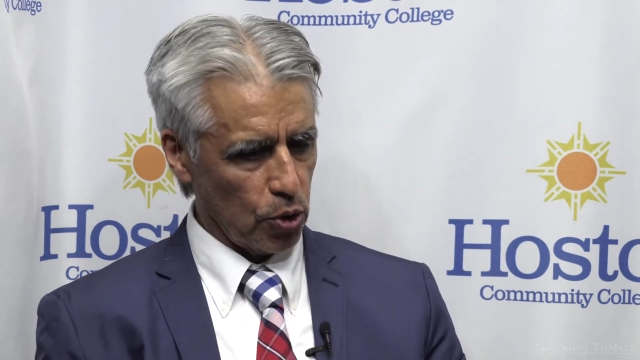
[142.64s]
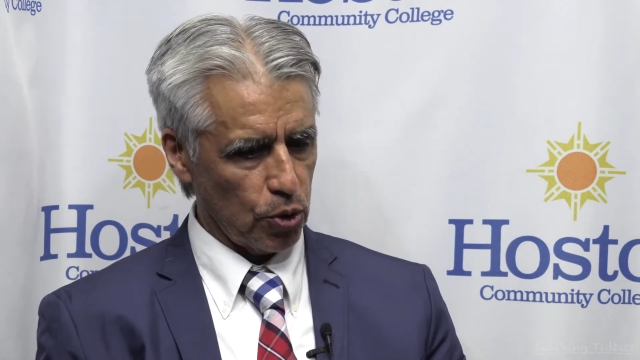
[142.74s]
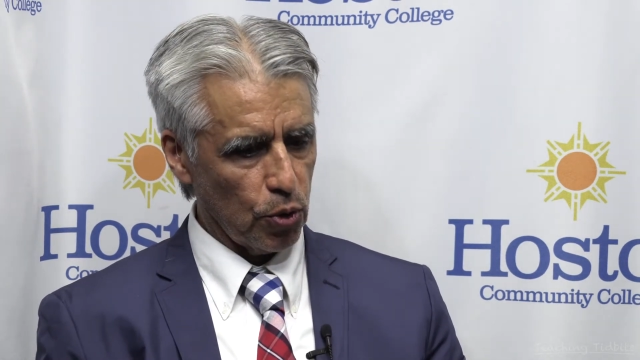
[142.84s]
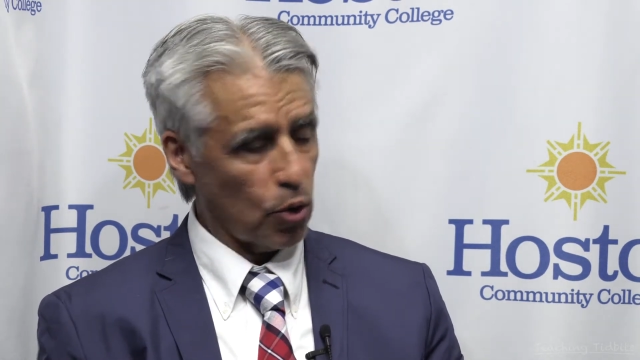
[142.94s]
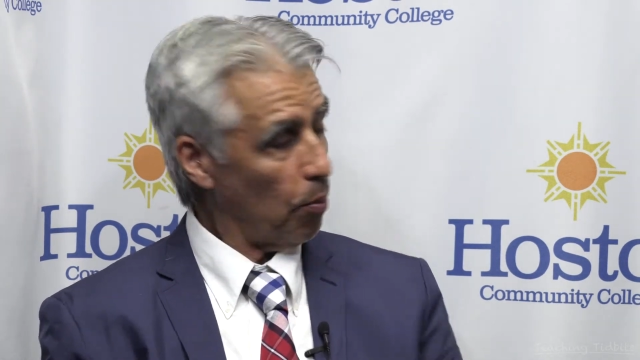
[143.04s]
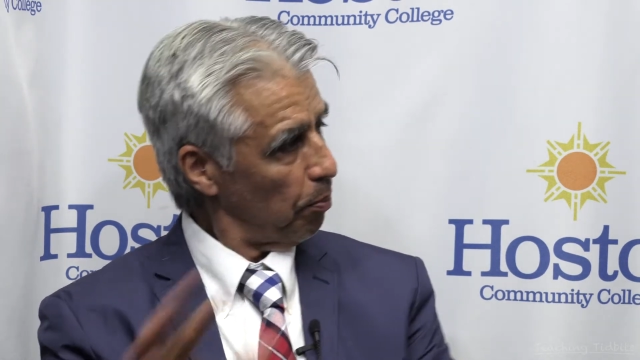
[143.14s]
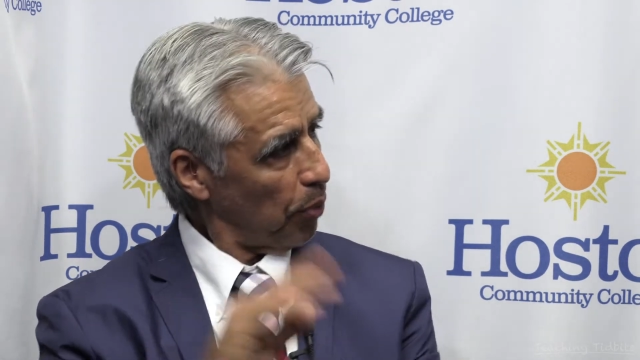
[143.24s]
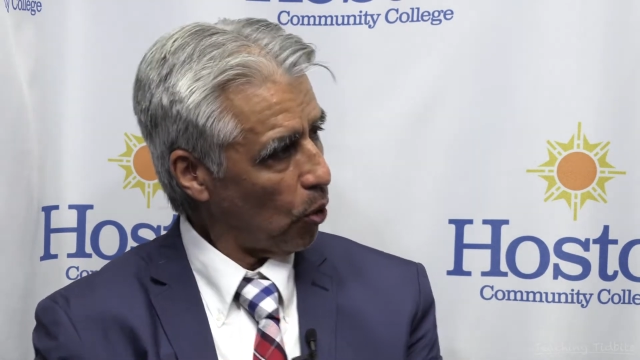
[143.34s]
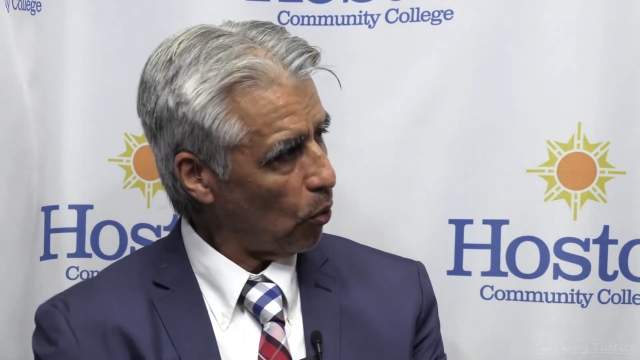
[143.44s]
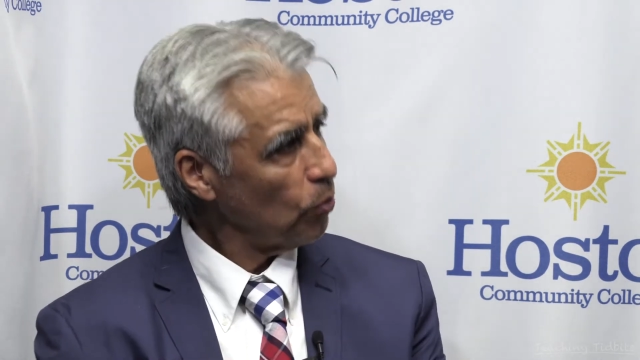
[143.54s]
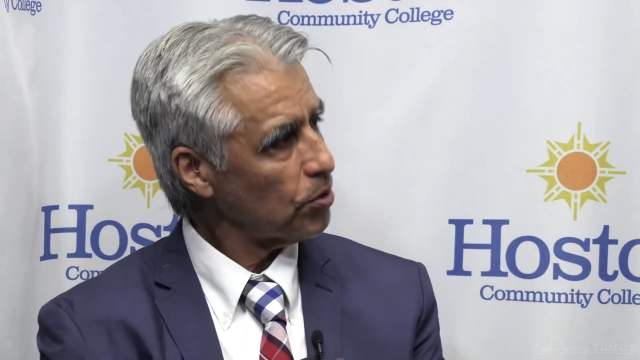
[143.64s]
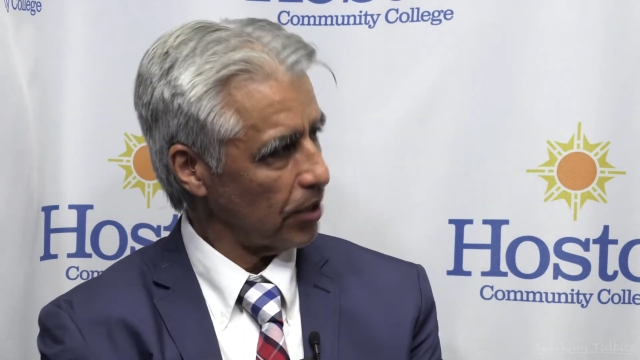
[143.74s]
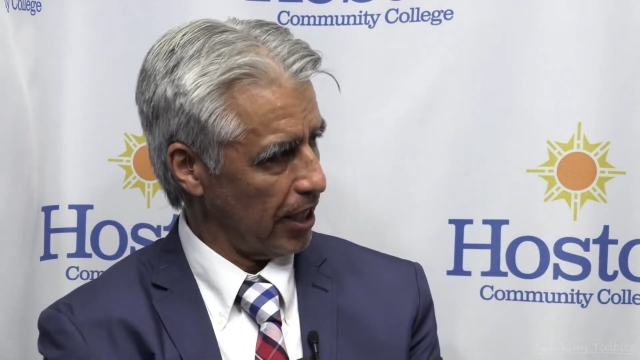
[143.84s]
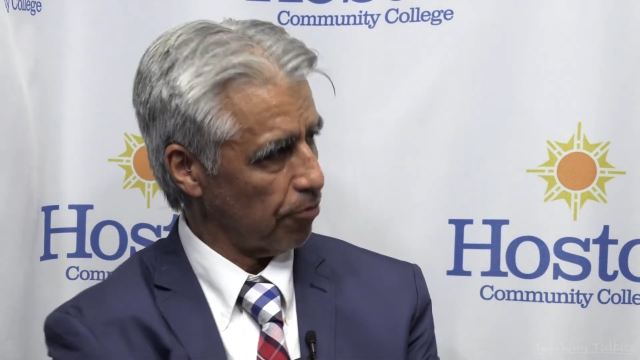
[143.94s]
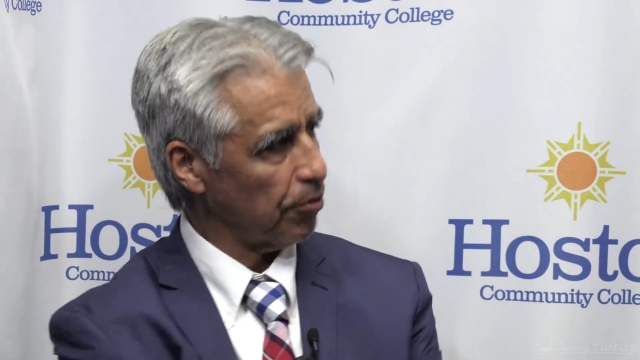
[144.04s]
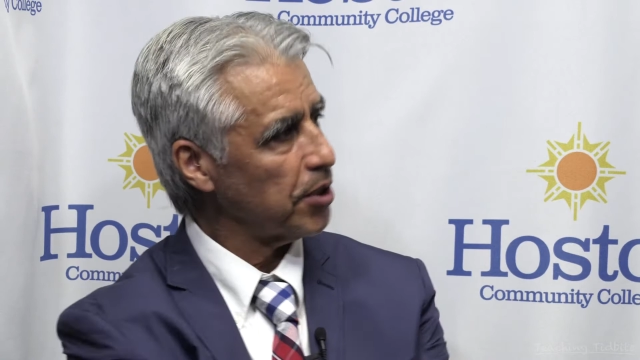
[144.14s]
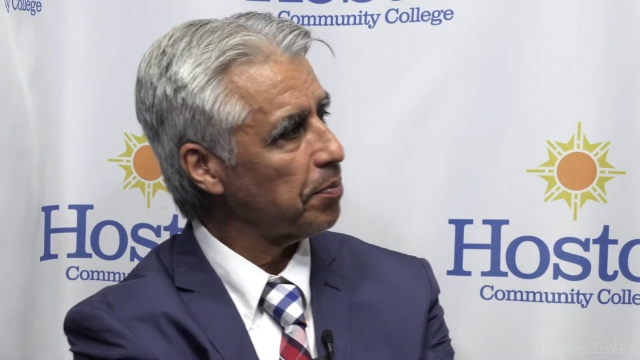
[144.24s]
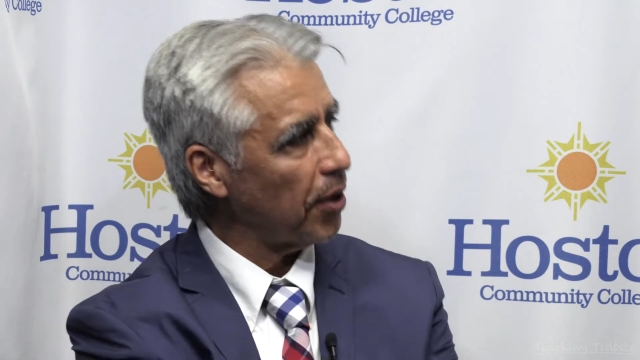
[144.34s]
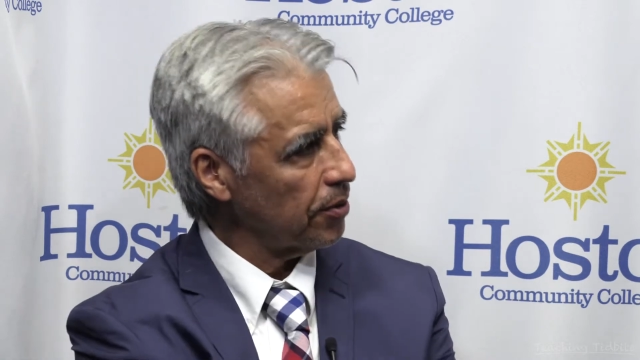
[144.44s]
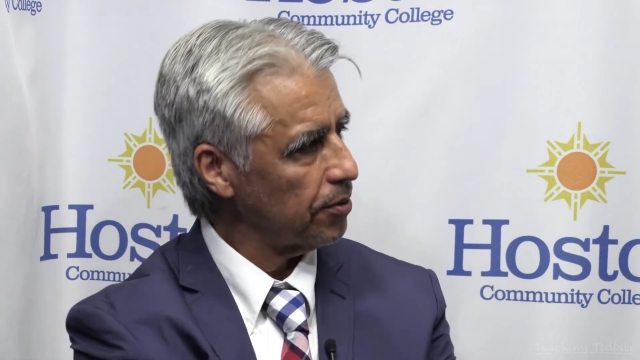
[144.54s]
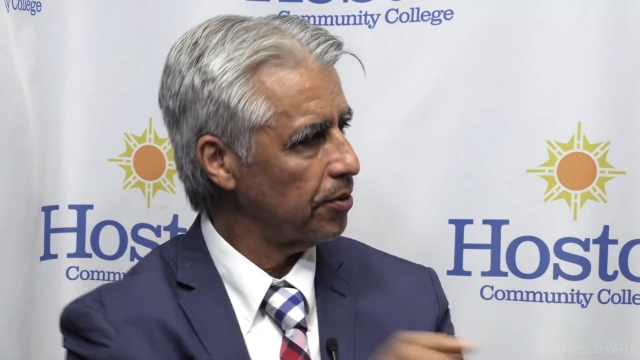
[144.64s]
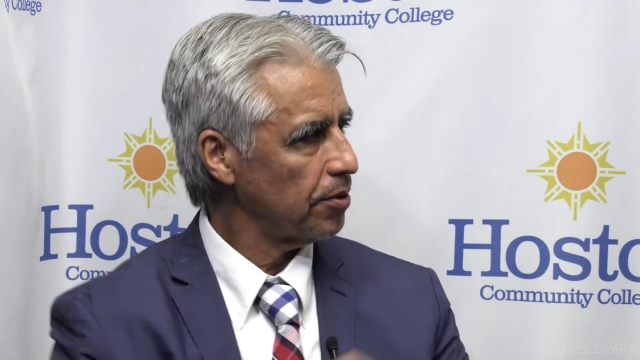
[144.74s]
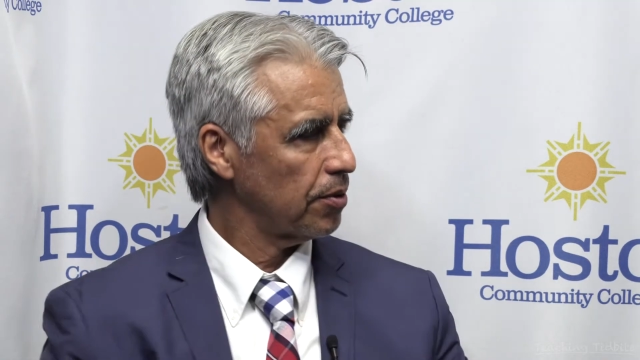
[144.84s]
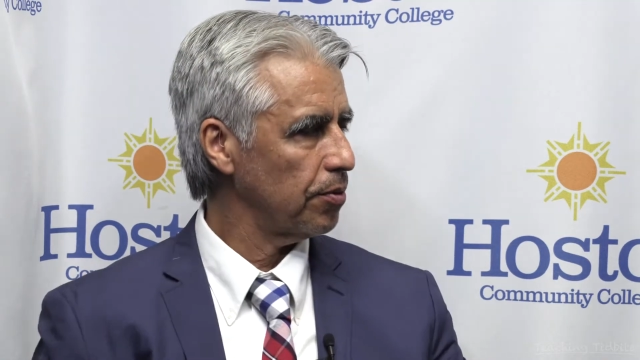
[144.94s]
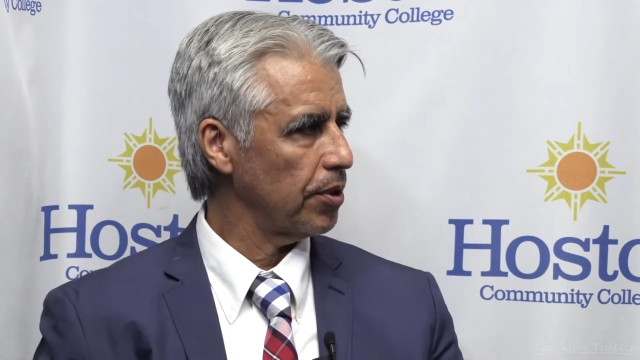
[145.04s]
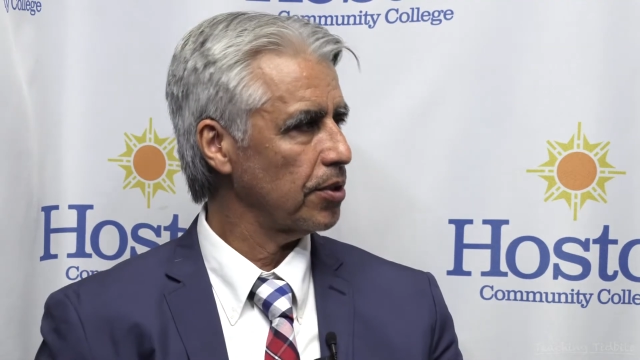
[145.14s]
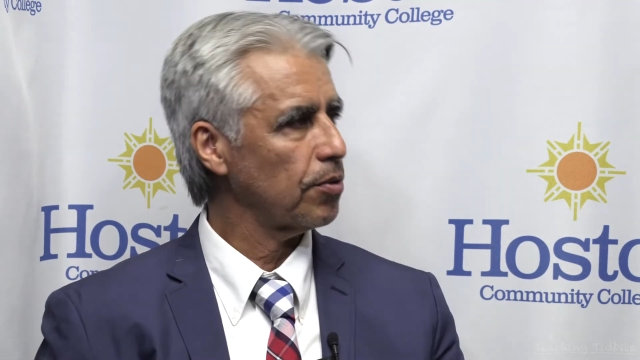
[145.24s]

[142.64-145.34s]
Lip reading: to compose a response to the student